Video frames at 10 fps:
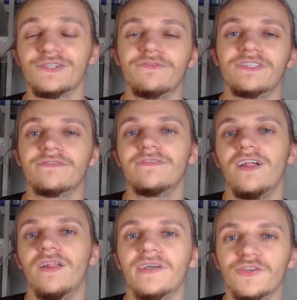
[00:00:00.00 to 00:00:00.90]
Don't forget to
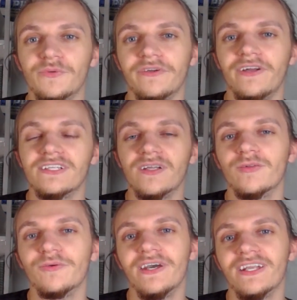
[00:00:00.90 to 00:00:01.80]
follow me on Twitter at
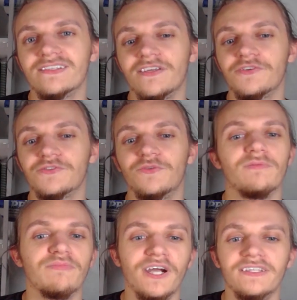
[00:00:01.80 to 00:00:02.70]

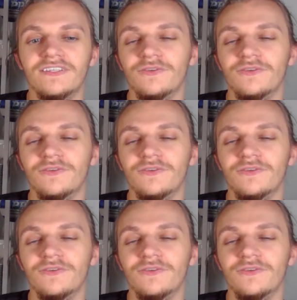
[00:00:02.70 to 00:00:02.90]
WNS_Brandon.